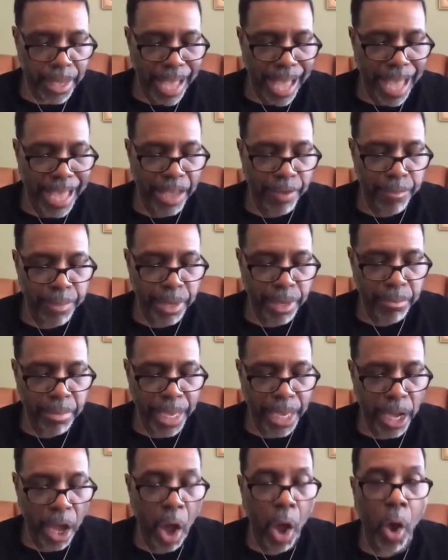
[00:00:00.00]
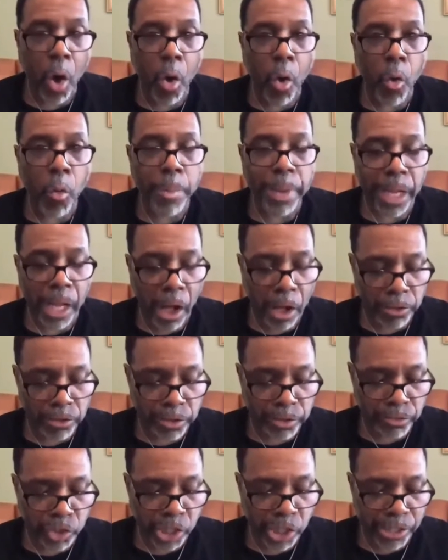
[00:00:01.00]
I have been made whole
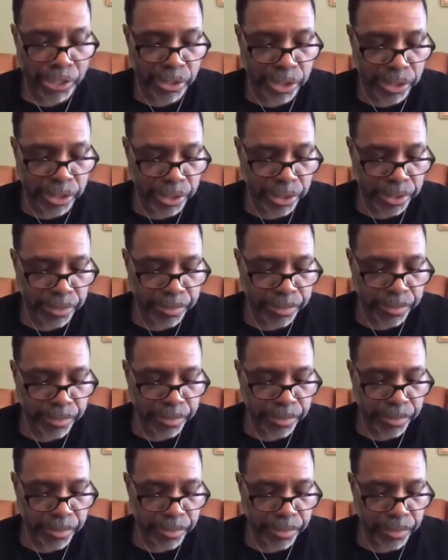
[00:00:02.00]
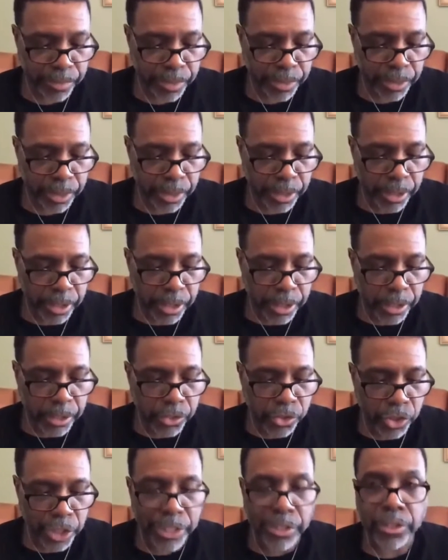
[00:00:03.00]
because of Jesus.
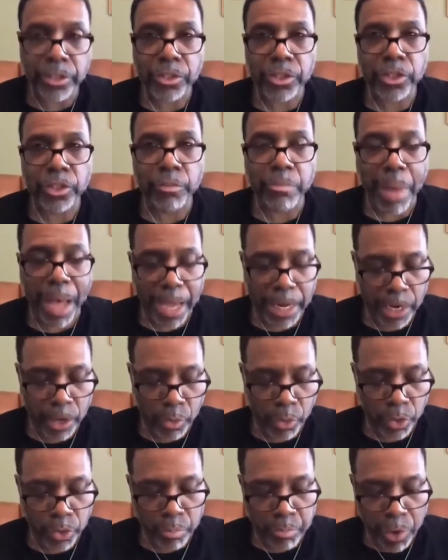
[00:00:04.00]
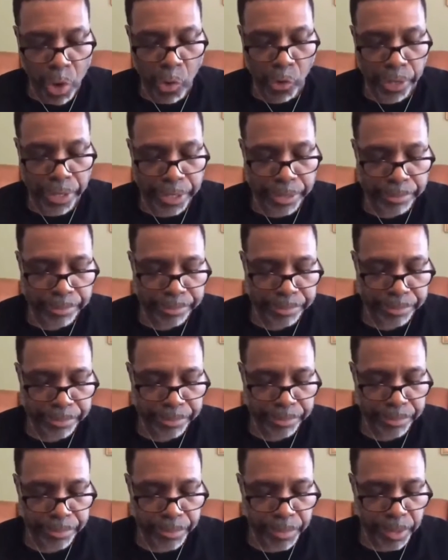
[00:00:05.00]
Jesus' body was broken
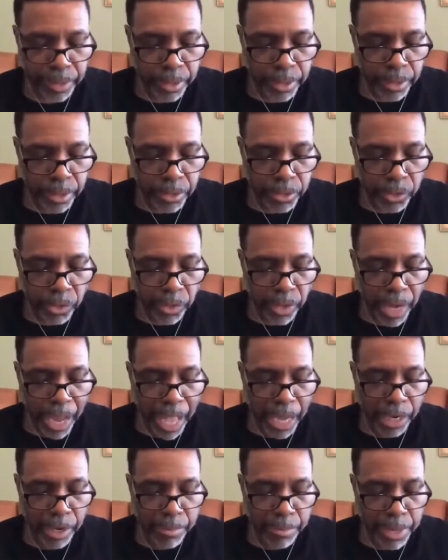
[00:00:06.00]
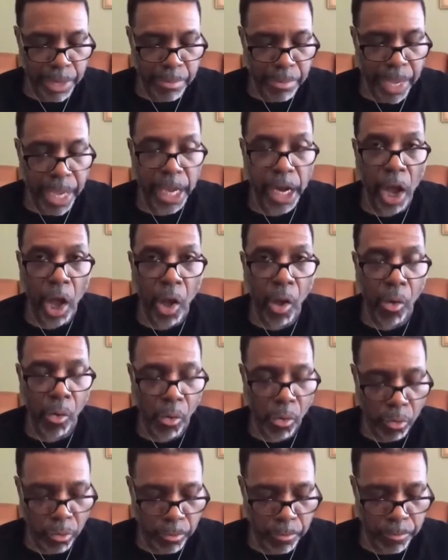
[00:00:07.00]
so that I could be made
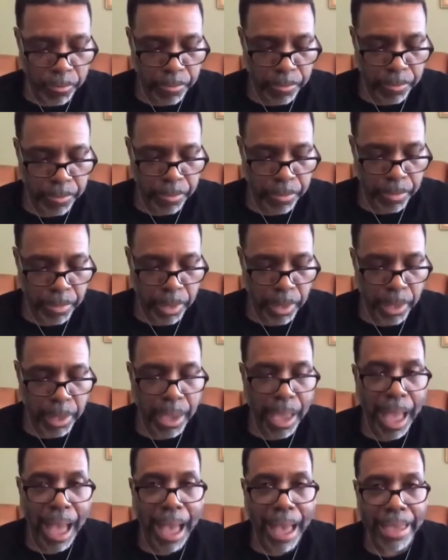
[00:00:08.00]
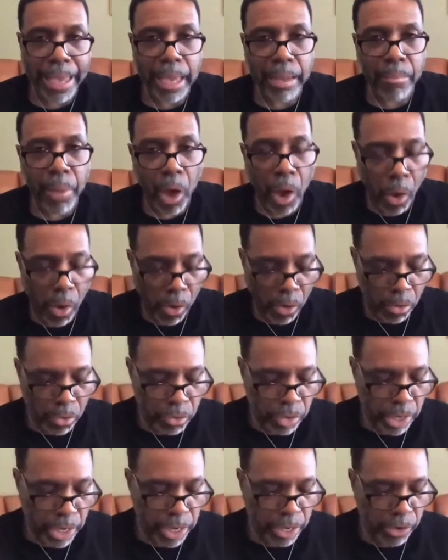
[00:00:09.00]
whole. I am
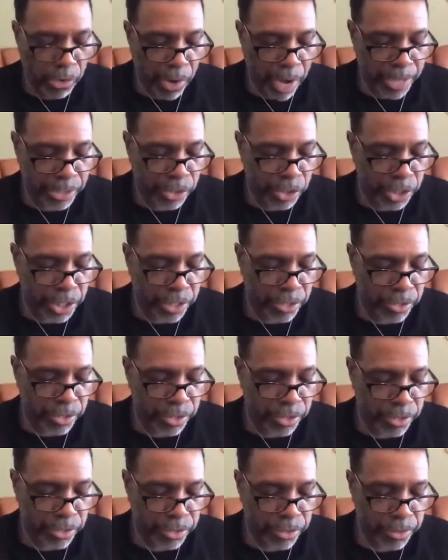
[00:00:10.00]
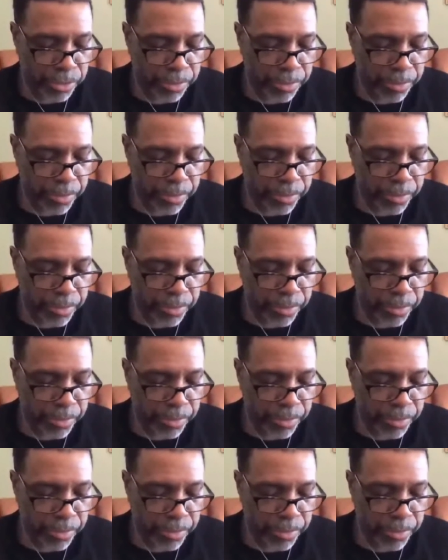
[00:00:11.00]
whole in Christ Jesus.